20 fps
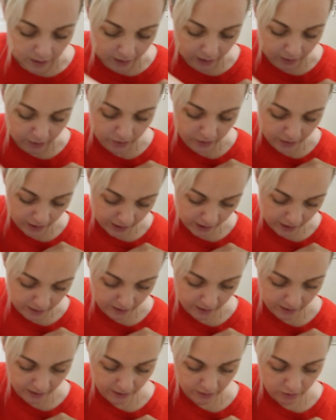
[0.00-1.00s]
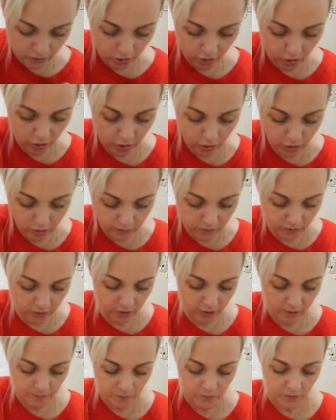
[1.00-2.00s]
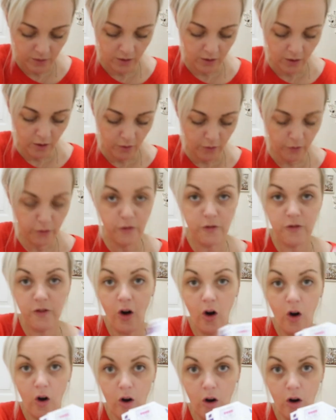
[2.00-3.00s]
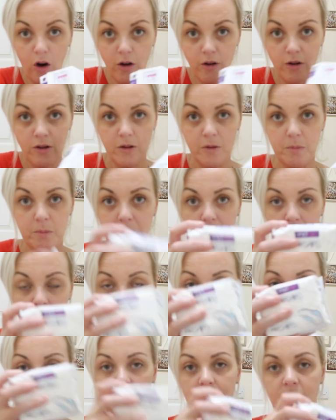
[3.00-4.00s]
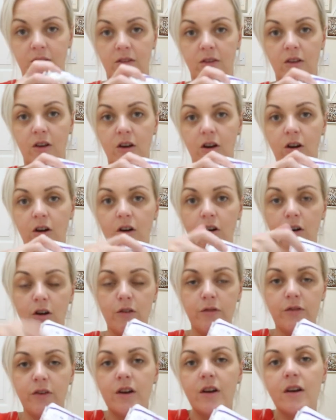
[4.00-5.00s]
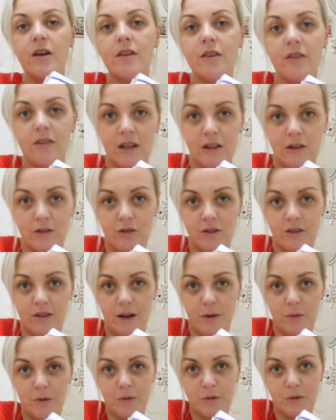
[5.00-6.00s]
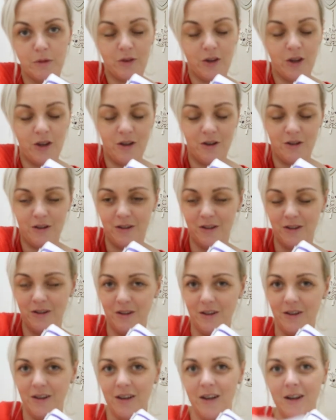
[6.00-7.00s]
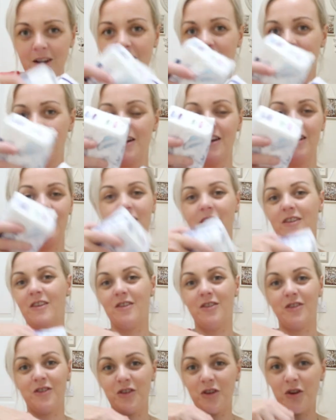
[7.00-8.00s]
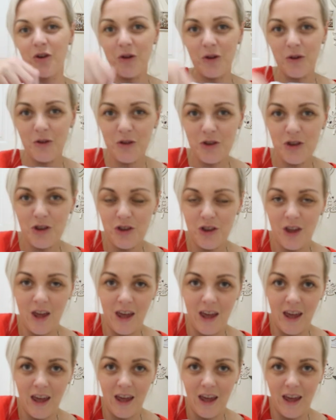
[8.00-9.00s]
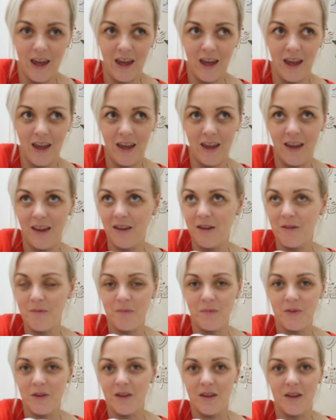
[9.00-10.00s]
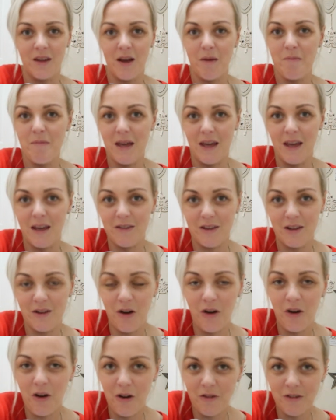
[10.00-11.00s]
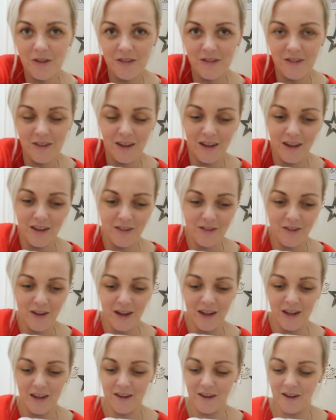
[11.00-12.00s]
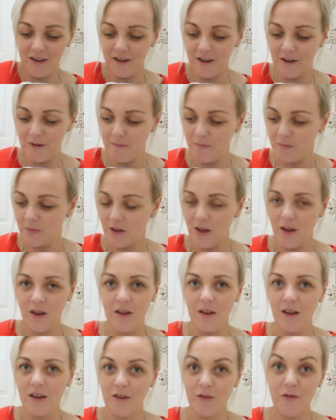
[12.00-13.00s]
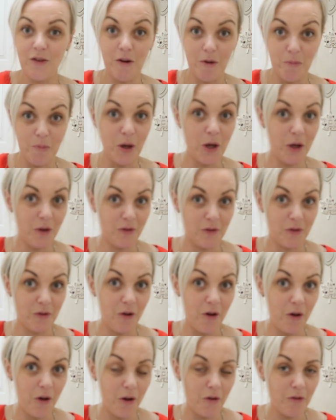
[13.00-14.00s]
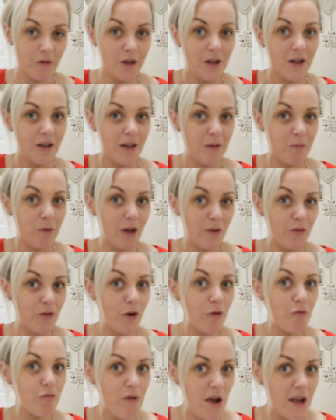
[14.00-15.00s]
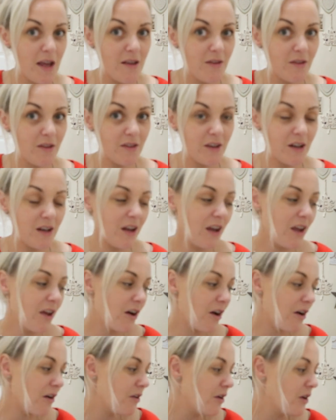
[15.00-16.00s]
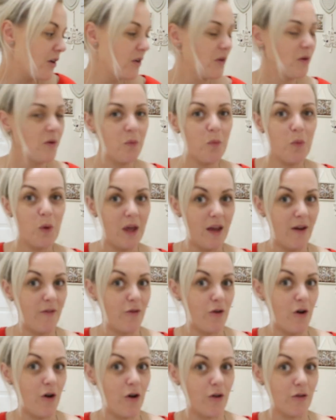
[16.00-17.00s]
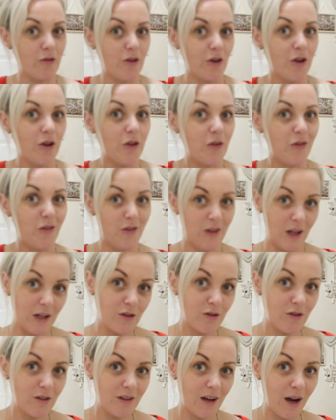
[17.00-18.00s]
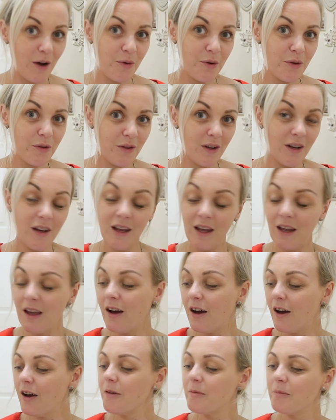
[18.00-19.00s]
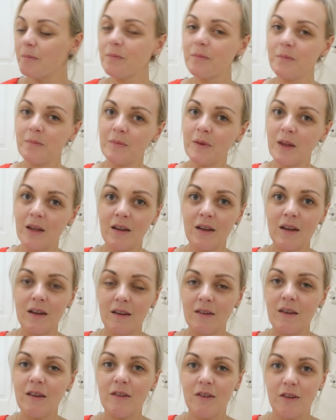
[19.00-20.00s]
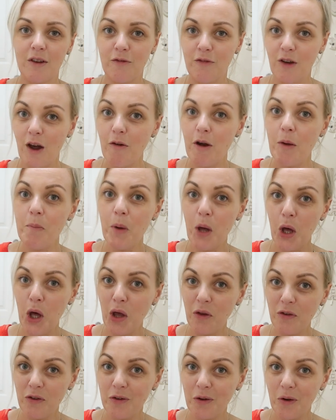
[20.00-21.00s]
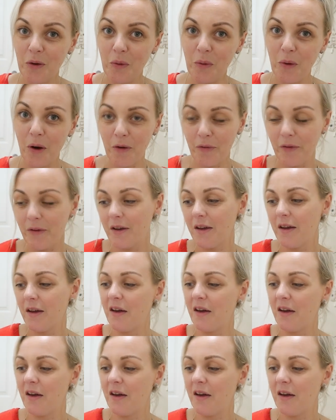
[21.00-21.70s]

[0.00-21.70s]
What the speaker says: And then I got 4 packets of sanitary towels. This is such an amazing haul, isn't it? It's like, it's a very personal haul. We have got razors in here. We have got sanitary towels in here. This is a very personal one.